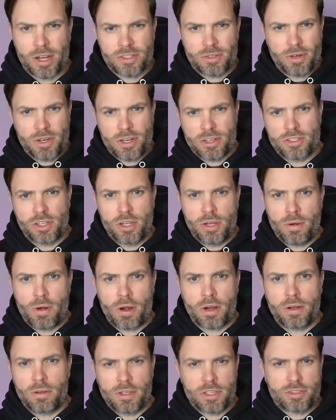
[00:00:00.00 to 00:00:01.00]
So here's the
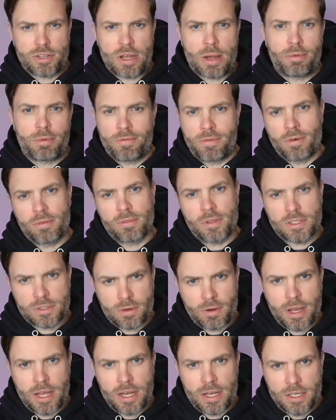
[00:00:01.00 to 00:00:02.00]
QR code. Let's grab your phone. Let's
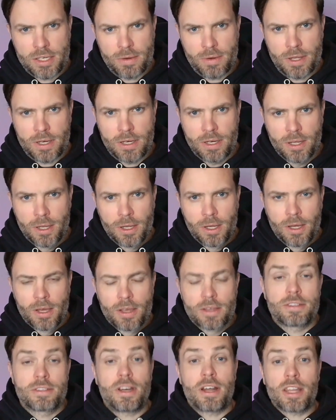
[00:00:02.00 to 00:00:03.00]
go ahead and do it.
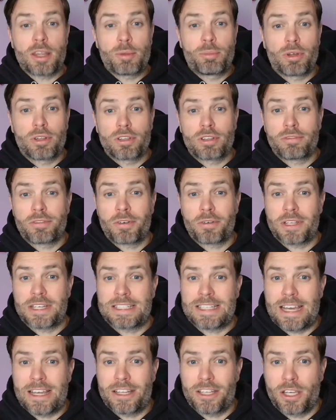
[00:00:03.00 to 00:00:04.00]
So now they pull out the phone, they
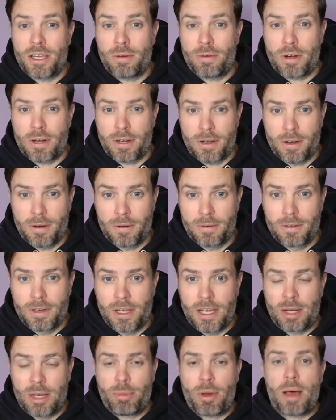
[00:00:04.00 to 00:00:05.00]
scan the QR code,
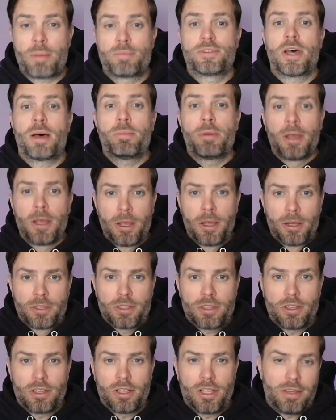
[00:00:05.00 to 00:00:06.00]
and it pops up
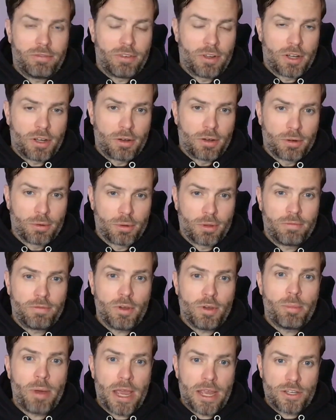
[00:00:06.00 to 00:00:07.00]
to the Leave a Google Review
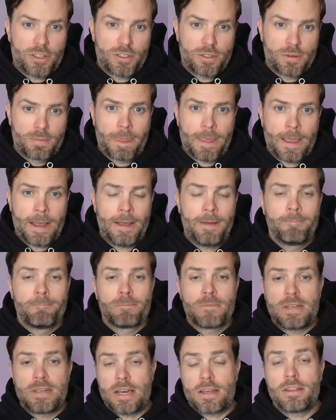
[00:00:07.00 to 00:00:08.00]
page. Okay.
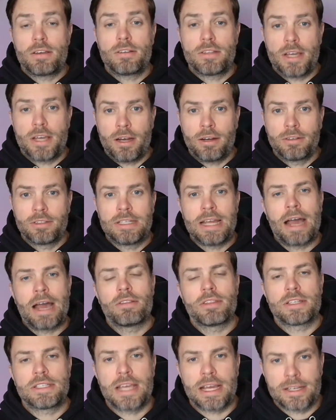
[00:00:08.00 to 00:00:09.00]
Now they're there. Now
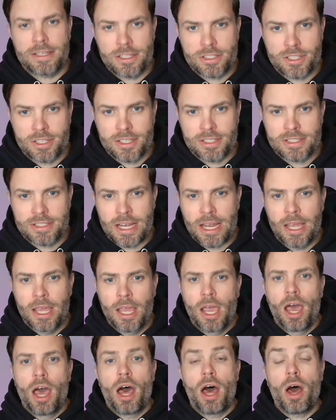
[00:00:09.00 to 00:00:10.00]
the technician can say,
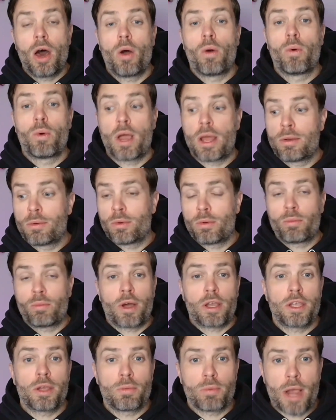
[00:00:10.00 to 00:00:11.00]
oh, and while
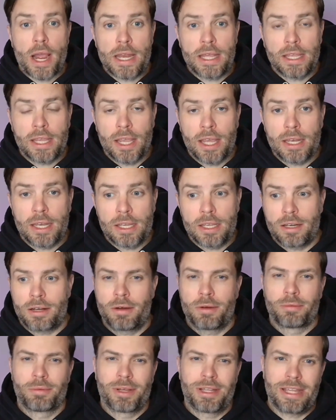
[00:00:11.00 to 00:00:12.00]
you're writing it, it
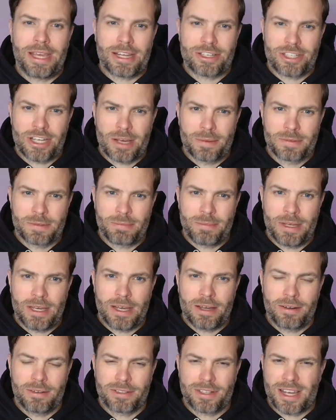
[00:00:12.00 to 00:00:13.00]
really actually helps me
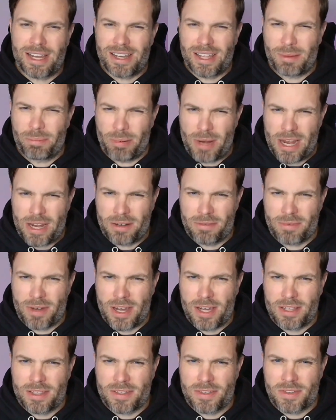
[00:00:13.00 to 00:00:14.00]
out. Kind of like bragging
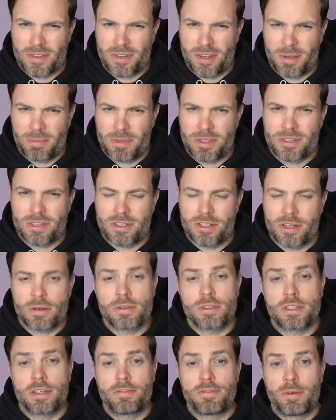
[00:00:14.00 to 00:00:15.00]
rights, Mrs.
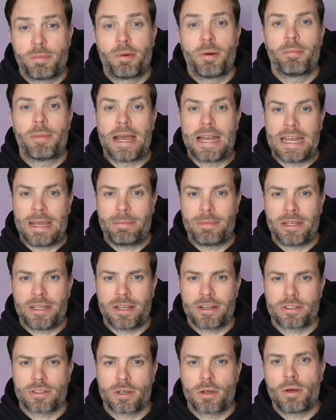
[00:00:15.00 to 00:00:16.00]
Jones, if you put my name in
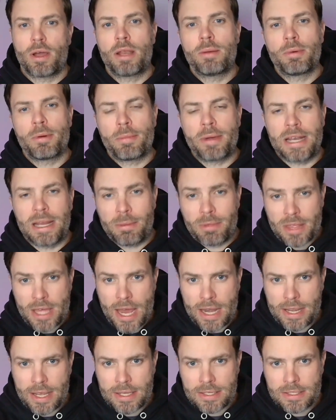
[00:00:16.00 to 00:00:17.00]
there. So go ahead and put my name,
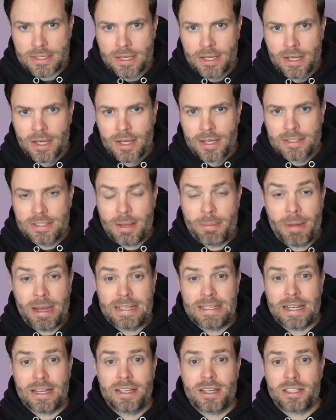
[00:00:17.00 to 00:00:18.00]
Thaddeus. Say, my
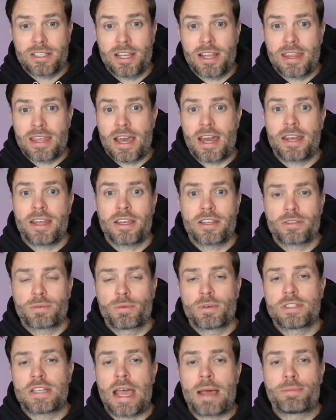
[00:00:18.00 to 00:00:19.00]
technician, Thaddeus,
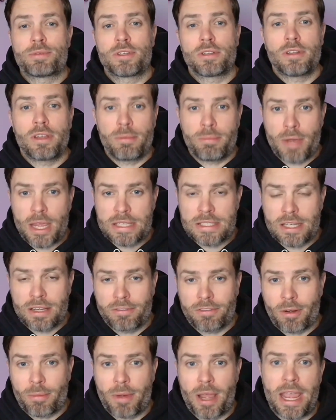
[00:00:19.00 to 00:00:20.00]
was absolutely amazing
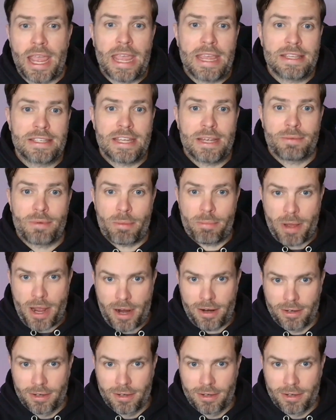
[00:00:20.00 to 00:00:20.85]
for my AC repair.